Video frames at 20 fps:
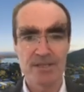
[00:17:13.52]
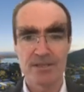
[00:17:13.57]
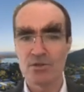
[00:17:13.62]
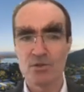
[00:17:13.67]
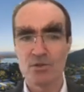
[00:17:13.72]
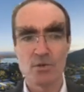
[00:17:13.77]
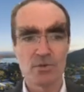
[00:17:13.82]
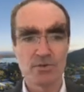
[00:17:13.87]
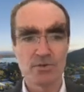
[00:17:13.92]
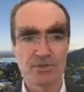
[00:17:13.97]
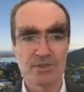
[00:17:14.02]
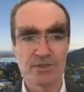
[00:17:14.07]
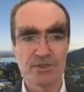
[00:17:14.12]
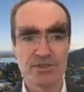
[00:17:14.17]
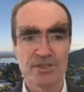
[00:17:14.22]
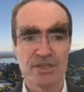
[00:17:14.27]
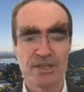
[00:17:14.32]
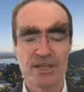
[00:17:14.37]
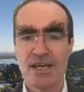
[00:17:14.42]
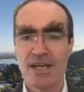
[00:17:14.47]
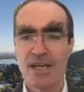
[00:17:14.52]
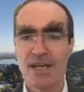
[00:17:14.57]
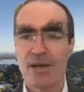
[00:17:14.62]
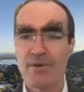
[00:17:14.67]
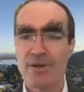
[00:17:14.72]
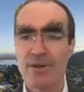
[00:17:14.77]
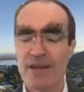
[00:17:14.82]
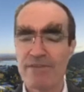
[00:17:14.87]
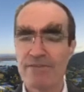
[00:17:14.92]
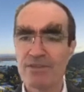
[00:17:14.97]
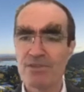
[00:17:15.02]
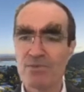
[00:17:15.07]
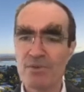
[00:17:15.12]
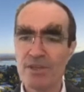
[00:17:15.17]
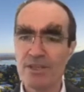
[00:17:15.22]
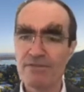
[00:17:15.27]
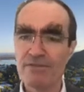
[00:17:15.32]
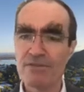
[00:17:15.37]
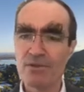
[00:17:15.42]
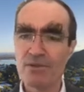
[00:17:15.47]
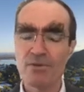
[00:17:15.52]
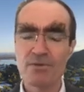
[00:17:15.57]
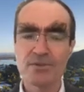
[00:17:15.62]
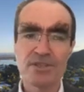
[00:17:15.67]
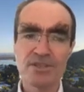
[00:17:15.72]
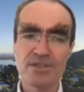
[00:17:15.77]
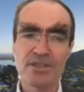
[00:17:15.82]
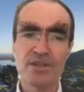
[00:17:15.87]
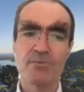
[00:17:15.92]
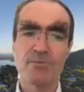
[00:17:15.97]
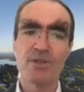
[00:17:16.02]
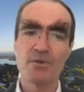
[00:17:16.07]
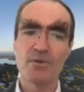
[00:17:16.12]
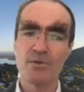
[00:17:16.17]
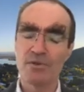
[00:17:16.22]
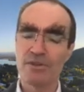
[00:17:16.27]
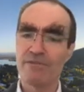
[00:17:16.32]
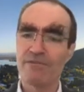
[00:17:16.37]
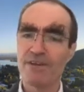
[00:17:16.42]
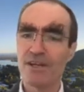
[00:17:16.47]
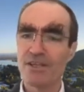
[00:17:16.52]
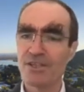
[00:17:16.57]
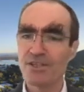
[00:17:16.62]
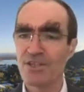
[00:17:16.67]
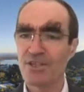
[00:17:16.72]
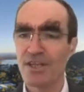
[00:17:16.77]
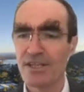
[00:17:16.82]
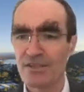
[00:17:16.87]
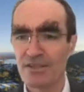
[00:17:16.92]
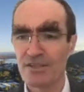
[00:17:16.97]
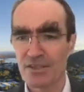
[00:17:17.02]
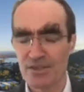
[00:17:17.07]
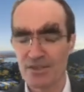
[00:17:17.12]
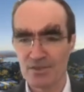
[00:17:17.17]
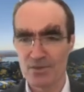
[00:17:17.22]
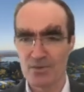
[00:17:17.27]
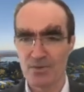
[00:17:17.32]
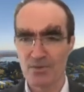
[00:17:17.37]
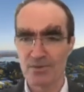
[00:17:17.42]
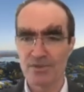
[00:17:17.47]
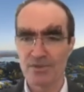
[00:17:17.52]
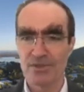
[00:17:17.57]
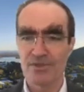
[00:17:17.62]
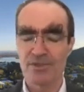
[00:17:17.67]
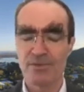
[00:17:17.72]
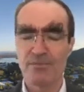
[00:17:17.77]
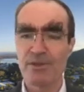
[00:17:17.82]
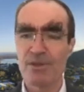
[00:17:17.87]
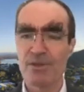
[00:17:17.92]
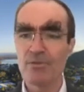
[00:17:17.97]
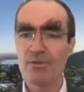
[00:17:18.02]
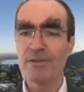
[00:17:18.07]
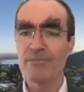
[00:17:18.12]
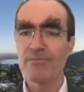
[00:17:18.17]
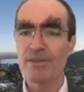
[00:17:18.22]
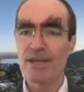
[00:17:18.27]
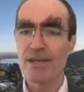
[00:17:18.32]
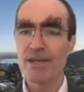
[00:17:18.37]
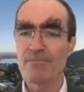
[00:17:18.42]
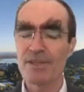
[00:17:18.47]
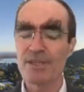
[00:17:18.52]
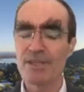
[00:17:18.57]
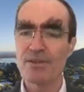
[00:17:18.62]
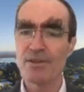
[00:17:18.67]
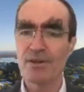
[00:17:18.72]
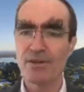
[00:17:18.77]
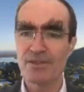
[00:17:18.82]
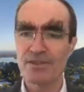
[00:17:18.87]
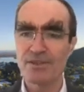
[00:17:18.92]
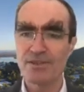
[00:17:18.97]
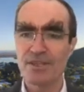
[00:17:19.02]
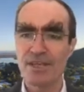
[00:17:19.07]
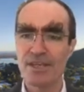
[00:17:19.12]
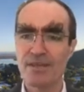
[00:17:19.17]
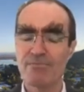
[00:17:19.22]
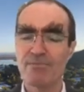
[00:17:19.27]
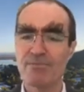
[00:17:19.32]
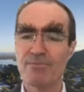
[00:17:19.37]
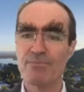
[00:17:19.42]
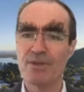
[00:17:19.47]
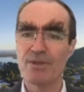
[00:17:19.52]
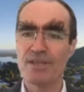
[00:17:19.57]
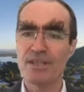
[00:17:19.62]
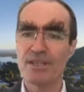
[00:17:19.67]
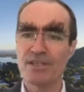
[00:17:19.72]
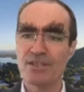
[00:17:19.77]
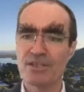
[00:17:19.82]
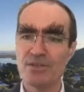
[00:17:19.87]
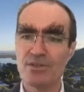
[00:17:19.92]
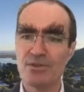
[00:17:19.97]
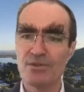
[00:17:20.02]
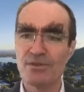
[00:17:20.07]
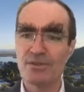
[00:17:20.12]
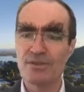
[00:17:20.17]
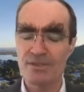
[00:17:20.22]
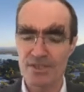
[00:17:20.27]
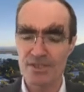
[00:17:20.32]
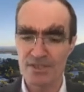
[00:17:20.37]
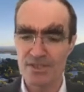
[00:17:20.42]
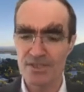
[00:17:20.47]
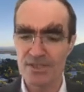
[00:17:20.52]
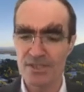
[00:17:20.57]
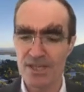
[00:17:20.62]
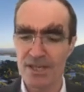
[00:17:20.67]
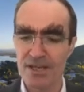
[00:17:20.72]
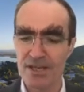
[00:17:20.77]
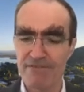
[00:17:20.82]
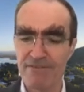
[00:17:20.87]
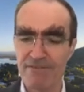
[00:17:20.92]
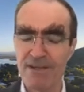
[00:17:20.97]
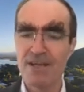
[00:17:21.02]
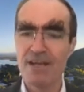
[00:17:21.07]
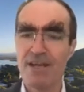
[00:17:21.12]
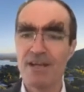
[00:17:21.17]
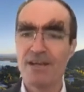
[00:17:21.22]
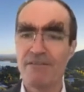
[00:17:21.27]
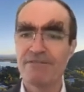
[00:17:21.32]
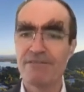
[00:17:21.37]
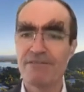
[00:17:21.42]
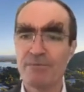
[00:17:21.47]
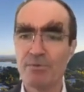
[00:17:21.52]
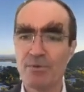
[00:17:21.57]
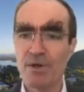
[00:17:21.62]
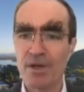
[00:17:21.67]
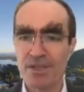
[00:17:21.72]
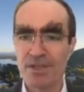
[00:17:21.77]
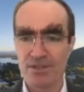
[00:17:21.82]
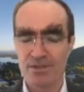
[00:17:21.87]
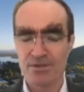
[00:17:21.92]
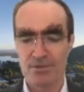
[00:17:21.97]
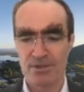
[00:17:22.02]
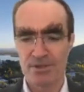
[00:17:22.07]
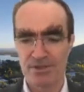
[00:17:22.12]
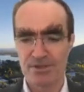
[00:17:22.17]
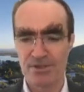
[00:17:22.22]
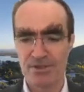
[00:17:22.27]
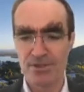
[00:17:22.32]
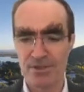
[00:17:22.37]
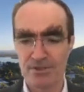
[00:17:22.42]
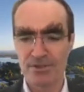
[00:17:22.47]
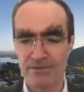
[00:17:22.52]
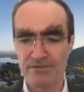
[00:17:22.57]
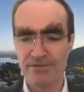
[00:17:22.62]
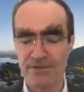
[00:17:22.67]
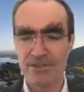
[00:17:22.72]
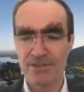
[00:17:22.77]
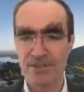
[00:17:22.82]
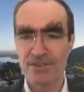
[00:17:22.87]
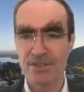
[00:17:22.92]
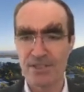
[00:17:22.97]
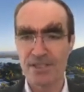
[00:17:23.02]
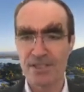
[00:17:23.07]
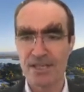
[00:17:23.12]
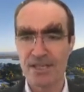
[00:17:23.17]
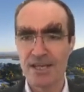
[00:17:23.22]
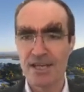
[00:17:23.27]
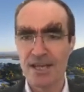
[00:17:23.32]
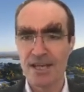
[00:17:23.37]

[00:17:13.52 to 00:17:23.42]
courses. And we have a suite of courses that we call the Vice Chancellor's courses. And we call them that because they bring in students and staff from right across the university.